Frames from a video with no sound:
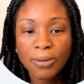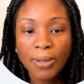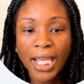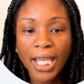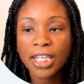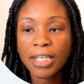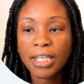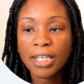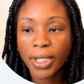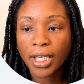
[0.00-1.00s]
what I can keep
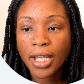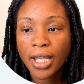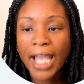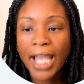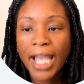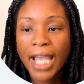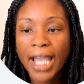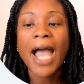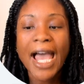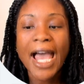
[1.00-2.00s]
doing? I can
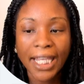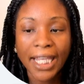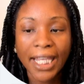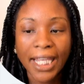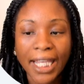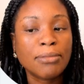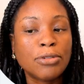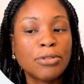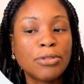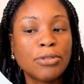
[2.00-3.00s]
keep adding. I can keep
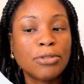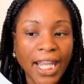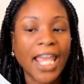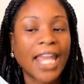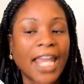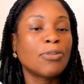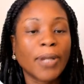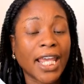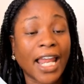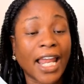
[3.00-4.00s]
duplicating and
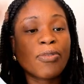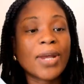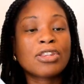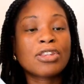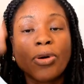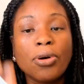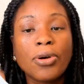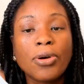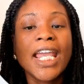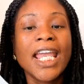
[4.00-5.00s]
duplicating. I can create
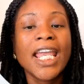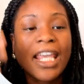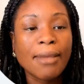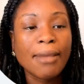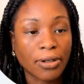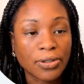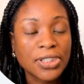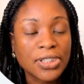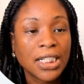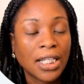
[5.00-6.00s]
30
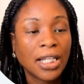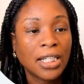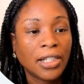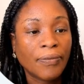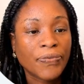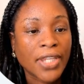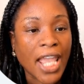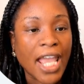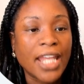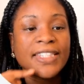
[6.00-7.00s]
emails
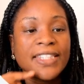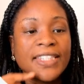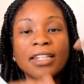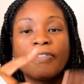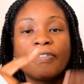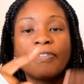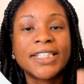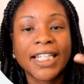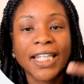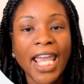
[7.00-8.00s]
and set it for a
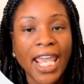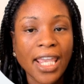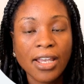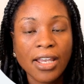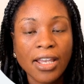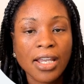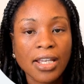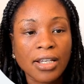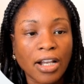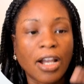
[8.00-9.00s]
delay,
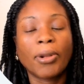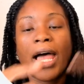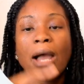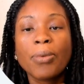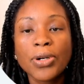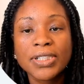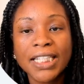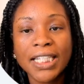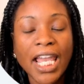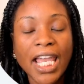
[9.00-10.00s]
a couple hours
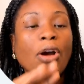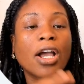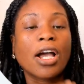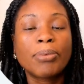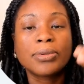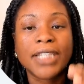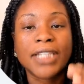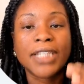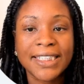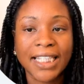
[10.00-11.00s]
delay, a couple
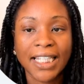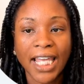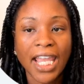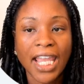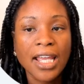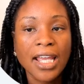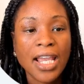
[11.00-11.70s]
days delay.